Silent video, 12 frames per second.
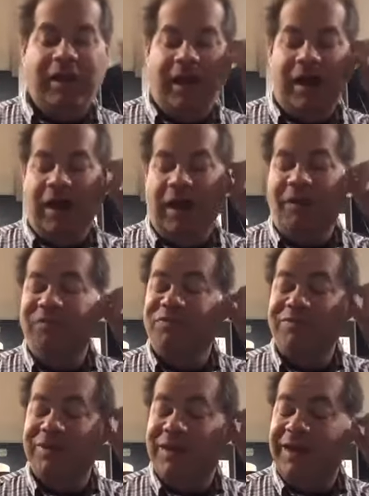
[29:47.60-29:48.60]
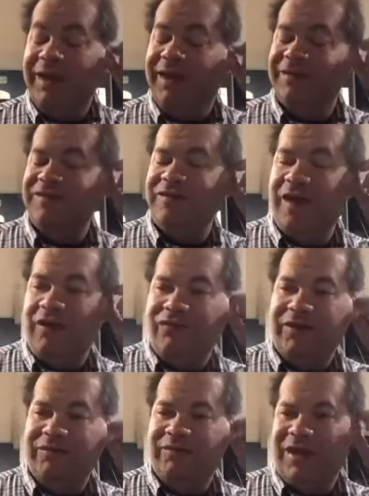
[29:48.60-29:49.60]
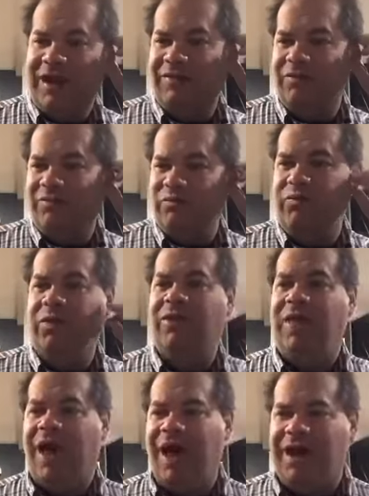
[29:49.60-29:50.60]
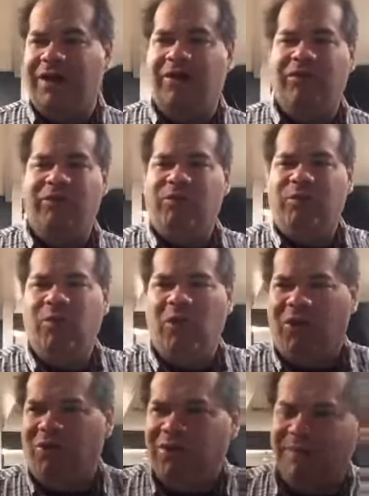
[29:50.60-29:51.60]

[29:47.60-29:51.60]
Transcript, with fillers: um, and stuff. And, and we'll honor the rule.